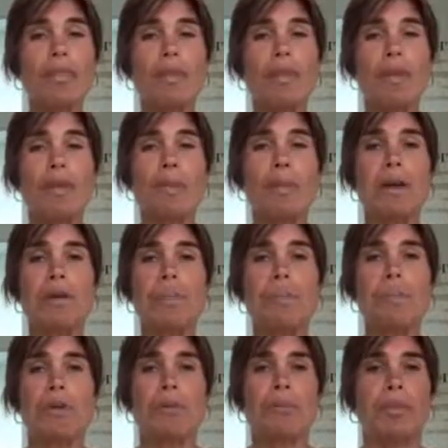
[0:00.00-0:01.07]
And it might
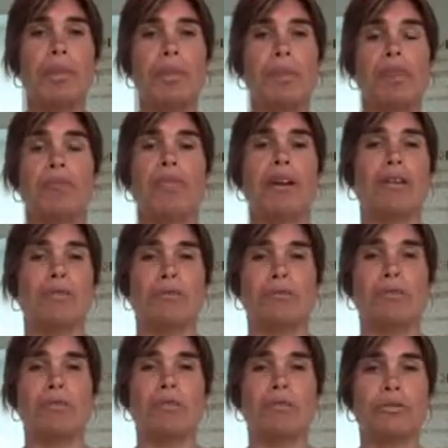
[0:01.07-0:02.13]
not be around
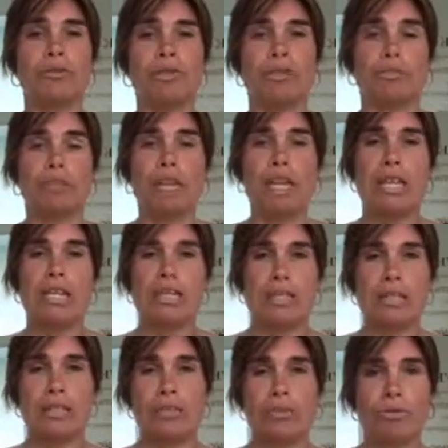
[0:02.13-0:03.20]
your eating
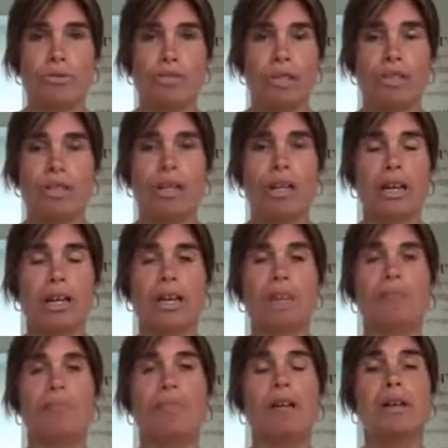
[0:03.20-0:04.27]
disorder,
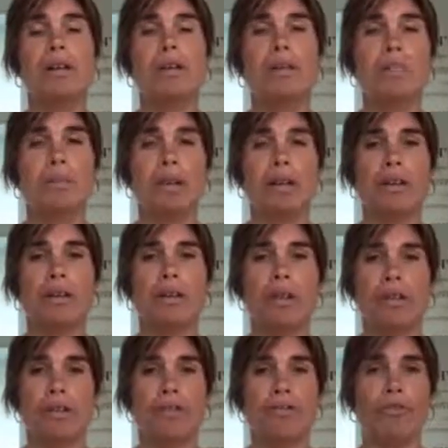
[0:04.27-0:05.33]
but you
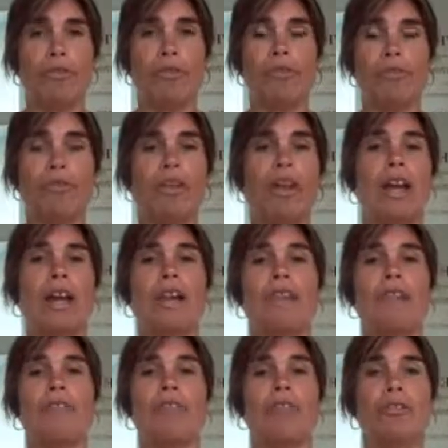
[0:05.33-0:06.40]
know, for any
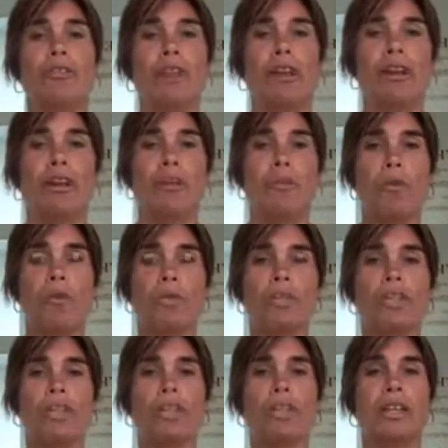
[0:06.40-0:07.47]
of you that are
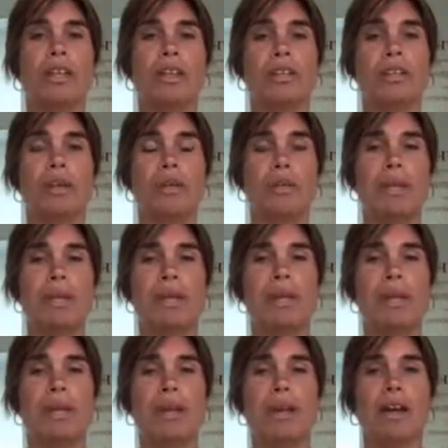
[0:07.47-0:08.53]
watching that
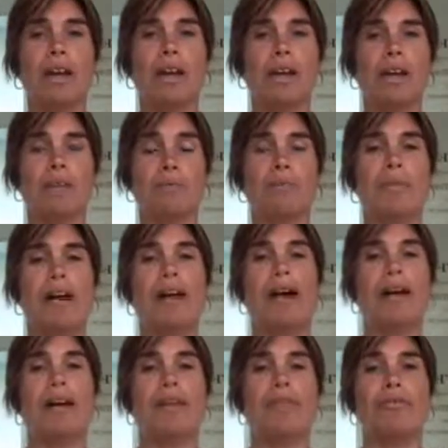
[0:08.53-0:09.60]
maybe
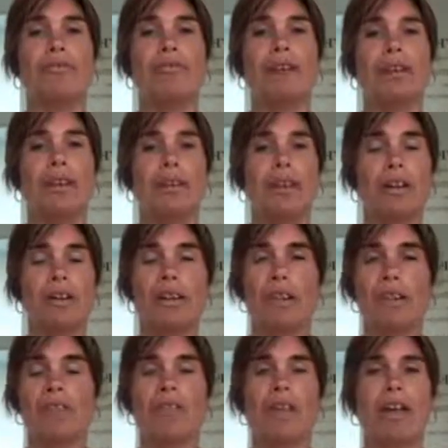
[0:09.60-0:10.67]
have
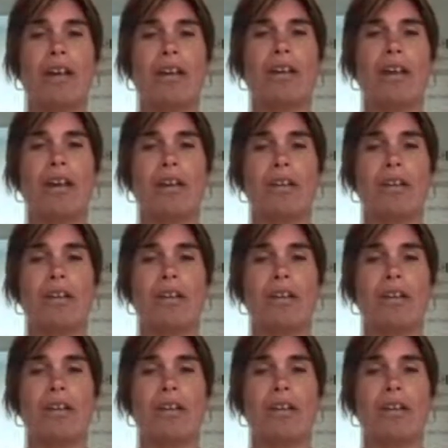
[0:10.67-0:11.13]
kind of like